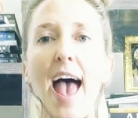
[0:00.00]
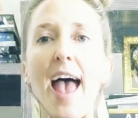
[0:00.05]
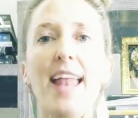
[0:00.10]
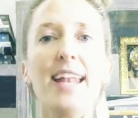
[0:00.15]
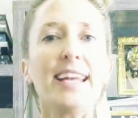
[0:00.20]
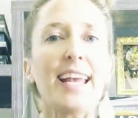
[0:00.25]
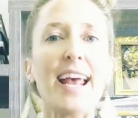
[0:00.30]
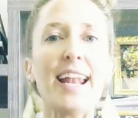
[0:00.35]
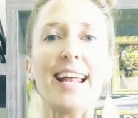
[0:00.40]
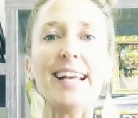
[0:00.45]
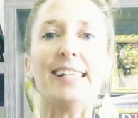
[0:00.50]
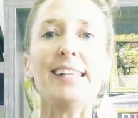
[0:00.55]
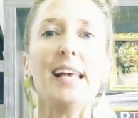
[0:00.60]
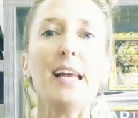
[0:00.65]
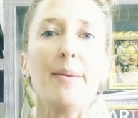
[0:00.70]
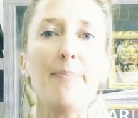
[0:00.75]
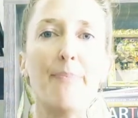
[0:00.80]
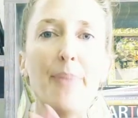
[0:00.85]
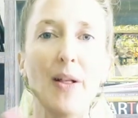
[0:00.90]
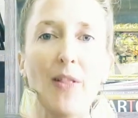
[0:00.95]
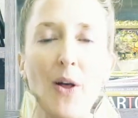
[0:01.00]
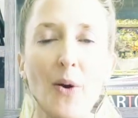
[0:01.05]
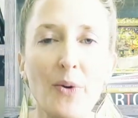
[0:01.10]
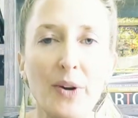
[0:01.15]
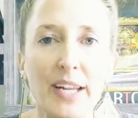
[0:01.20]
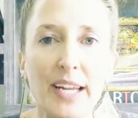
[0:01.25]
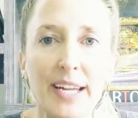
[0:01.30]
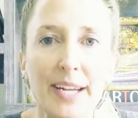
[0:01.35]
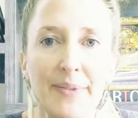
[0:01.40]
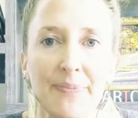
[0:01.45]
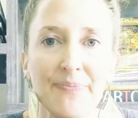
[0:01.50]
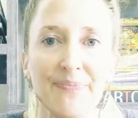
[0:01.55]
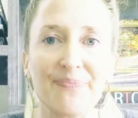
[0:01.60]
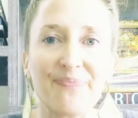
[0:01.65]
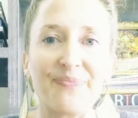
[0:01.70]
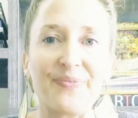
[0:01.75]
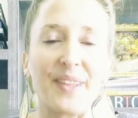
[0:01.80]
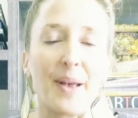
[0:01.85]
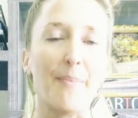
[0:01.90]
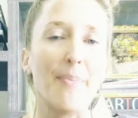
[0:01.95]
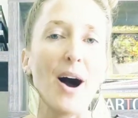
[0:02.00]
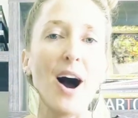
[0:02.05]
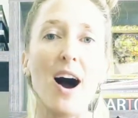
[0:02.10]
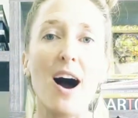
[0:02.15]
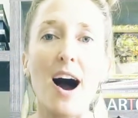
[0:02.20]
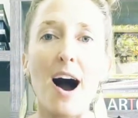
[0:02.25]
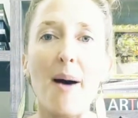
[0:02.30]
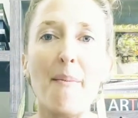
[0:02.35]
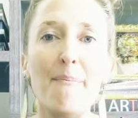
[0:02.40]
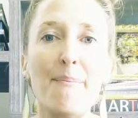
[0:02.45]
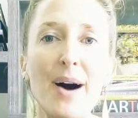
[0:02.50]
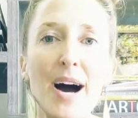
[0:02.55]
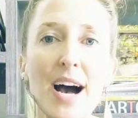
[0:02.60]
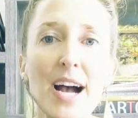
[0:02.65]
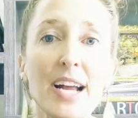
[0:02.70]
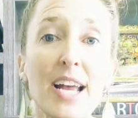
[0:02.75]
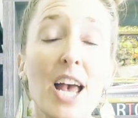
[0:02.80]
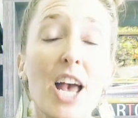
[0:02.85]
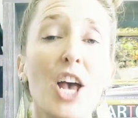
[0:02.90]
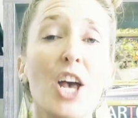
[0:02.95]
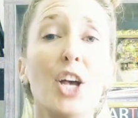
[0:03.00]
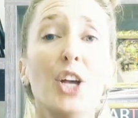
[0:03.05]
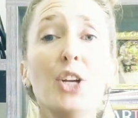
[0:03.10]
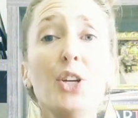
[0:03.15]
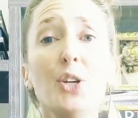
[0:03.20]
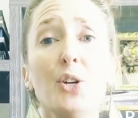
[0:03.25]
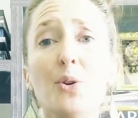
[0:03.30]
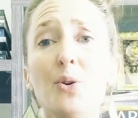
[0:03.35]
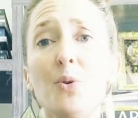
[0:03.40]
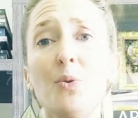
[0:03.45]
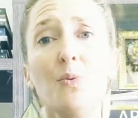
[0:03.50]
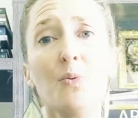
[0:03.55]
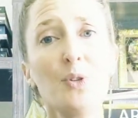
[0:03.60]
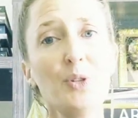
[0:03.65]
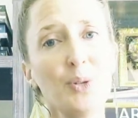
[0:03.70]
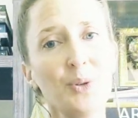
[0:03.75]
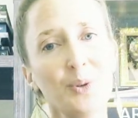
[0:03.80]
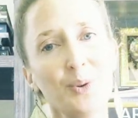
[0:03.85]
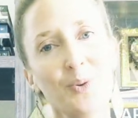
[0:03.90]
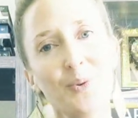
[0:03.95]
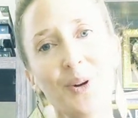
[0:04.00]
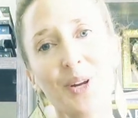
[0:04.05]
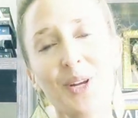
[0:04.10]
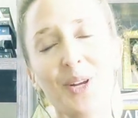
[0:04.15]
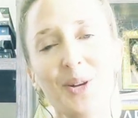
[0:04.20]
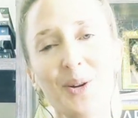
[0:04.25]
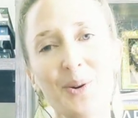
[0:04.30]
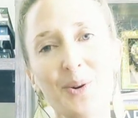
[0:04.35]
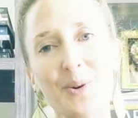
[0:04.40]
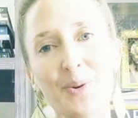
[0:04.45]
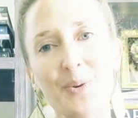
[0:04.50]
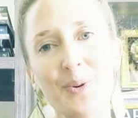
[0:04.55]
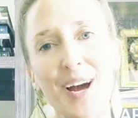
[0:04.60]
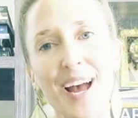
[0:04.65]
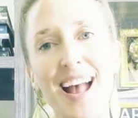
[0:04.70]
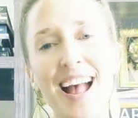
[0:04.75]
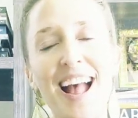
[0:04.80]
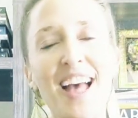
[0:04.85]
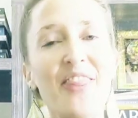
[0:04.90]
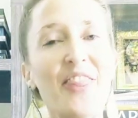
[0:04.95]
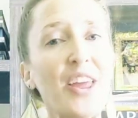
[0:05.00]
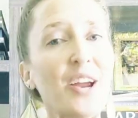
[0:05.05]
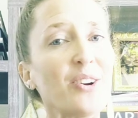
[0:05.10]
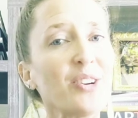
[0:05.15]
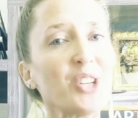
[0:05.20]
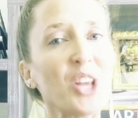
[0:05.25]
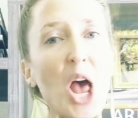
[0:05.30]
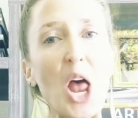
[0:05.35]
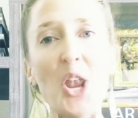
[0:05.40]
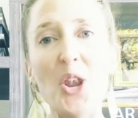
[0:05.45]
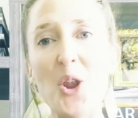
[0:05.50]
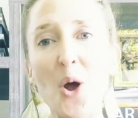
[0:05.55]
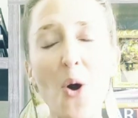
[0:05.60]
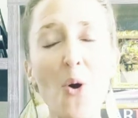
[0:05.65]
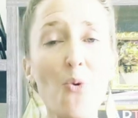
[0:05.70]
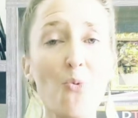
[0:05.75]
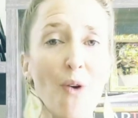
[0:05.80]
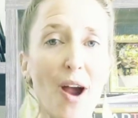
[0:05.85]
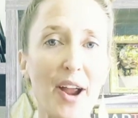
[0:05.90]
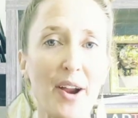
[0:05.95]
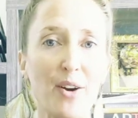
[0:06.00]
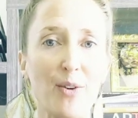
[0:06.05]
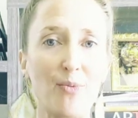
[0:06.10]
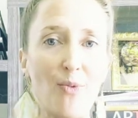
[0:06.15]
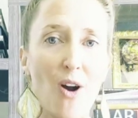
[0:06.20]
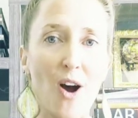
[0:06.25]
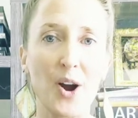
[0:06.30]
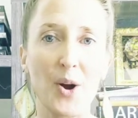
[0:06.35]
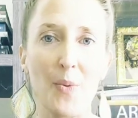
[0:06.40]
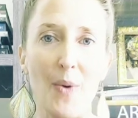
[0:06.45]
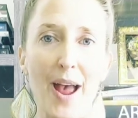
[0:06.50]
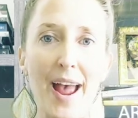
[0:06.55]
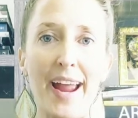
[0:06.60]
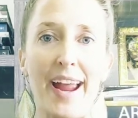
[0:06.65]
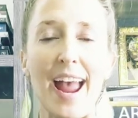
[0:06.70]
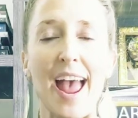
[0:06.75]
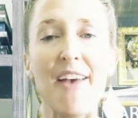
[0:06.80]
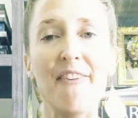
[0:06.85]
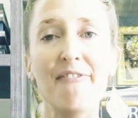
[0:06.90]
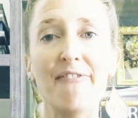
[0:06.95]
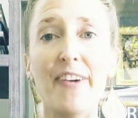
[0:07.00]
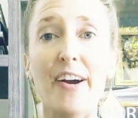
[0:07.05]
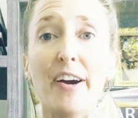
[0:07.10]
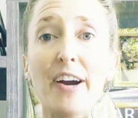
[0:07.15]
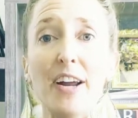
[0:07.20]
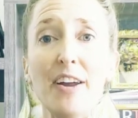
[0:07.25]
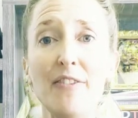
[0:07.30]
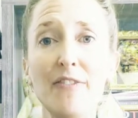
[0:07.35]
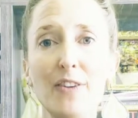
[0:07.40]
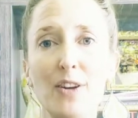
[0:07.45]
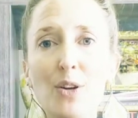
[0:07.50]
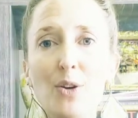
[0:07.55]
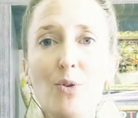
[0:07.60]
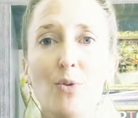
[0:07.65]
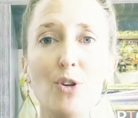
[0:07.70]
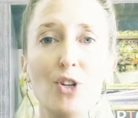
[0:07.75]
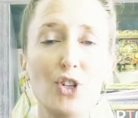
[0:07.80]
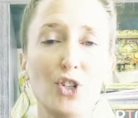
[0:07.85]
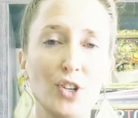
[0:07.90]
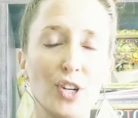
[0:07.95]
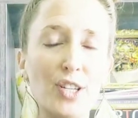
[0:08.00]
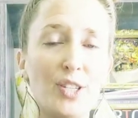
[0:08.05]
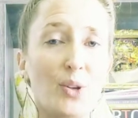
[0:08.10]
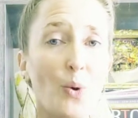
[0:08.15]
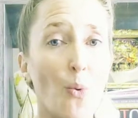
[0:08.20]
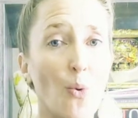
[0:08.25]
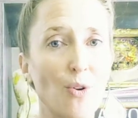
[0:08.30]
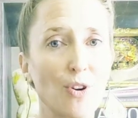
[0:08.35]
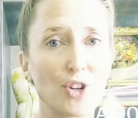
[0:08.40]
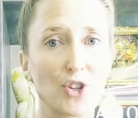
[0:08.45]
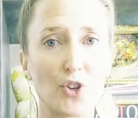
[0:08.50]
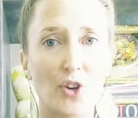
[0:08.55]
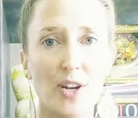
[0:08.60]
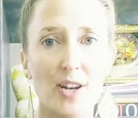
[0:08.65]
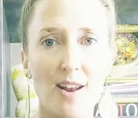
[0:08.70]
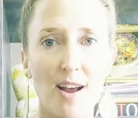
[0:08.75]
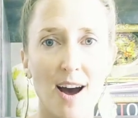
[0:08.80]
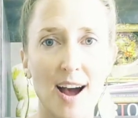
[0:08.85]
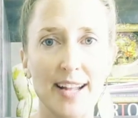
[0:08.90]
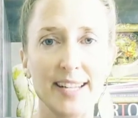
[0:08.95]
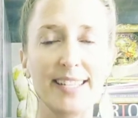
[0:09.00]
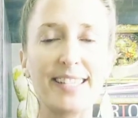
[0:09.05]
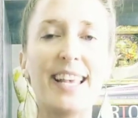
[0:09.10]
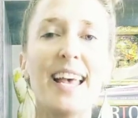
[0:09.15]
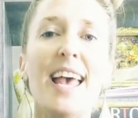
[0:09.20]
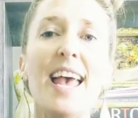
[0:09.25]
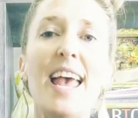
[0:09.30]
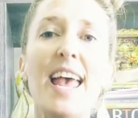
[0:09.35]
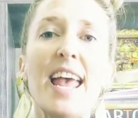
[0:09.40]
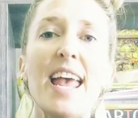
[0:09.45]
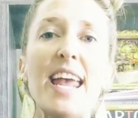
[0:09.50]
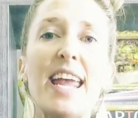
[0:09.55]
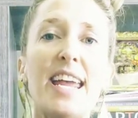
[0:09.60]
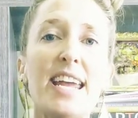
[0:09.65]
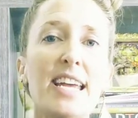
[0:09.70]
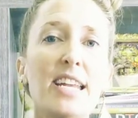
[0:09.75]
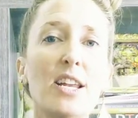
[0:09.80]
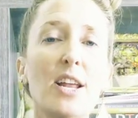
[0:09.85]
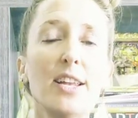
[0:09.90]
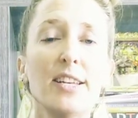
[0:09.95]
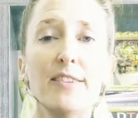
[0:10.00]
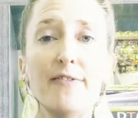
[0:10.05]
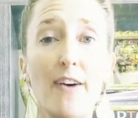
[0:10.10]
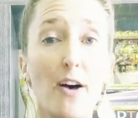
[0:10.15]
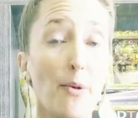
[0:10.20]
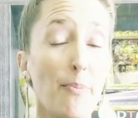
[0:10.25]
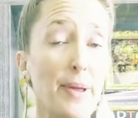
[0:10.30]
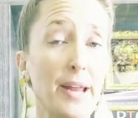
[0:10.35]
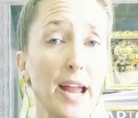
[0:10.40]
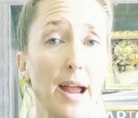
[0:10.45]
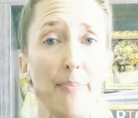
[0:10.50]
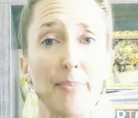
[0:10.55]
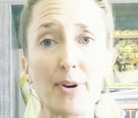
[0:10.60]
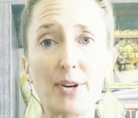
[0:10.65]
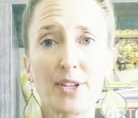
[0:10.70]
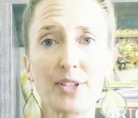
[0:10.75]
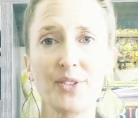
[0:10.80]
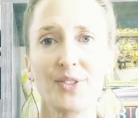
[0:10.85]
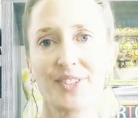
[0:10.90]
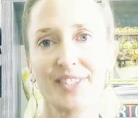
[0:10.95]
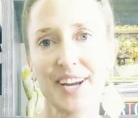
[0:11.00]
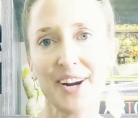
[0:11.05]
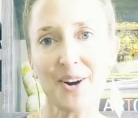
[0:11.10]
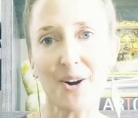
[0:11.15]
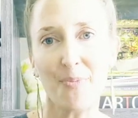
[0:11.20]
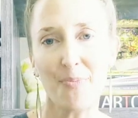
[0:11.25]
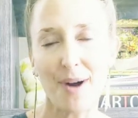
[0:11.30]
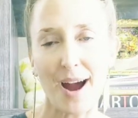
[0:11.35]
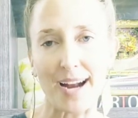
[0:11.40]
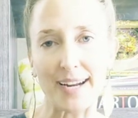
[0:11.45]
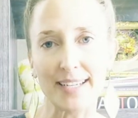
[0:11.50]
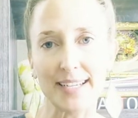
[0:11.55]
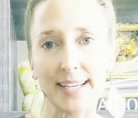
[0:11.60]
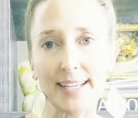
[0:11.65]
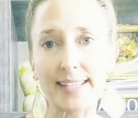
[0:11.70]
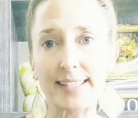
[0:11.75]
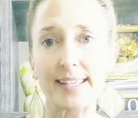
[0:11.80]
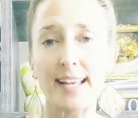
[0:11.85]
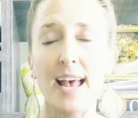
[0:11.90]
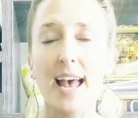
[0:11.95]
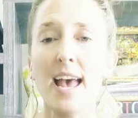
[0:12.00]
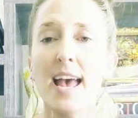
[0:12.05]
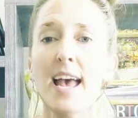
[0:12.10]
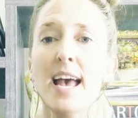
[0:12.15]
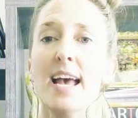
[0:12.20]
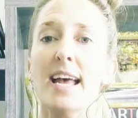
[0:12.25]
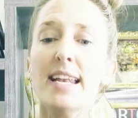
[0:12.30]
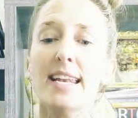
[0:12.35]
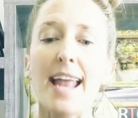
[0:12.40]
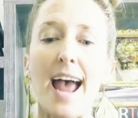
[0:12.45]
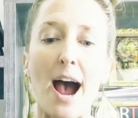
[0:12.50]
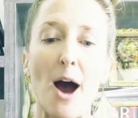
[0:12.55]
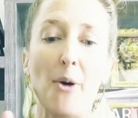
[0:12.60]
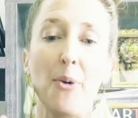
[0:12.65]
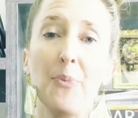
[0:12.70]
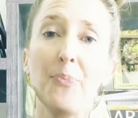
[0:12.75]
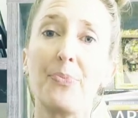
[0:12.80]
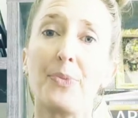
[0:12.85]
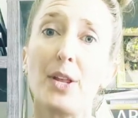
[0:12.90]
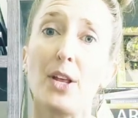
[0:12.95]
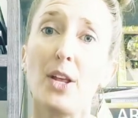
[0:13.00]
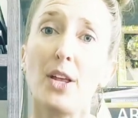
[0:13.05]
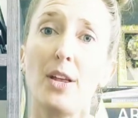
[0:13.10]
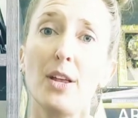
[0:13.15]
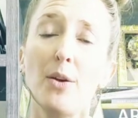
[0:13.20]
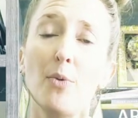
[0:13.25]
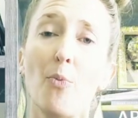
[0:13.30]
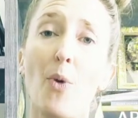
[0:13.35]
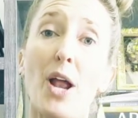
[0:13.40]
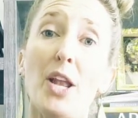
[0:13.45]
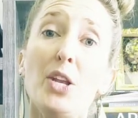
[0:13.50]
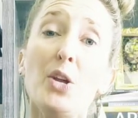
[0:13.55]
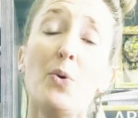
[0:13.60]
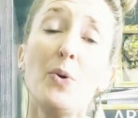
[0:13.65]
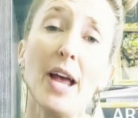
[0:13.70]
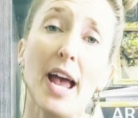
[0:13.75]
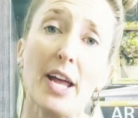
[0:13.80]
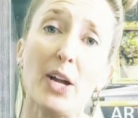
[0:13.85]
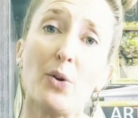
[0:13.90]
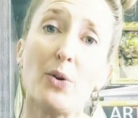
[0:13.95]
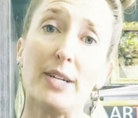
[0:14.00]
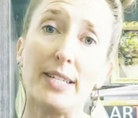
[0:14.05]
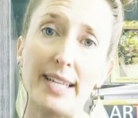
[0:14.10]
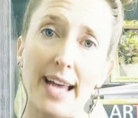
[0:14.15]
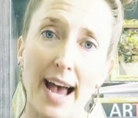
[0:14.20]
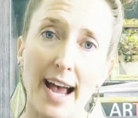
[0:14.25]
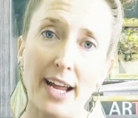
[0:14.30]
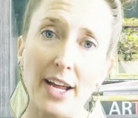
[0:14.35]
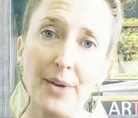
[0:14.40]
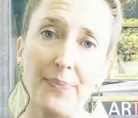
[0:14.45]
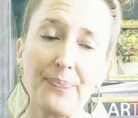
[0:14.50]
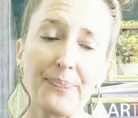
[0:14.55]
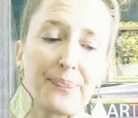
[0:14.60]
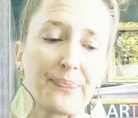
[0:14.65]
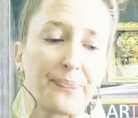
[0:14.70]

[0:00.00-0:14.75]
And again, I say baloney, bah humbug, you do you. There's no right or wrong way, and very few shoulds or should nots in developing a personal tarot practice. Now, when you get your deck,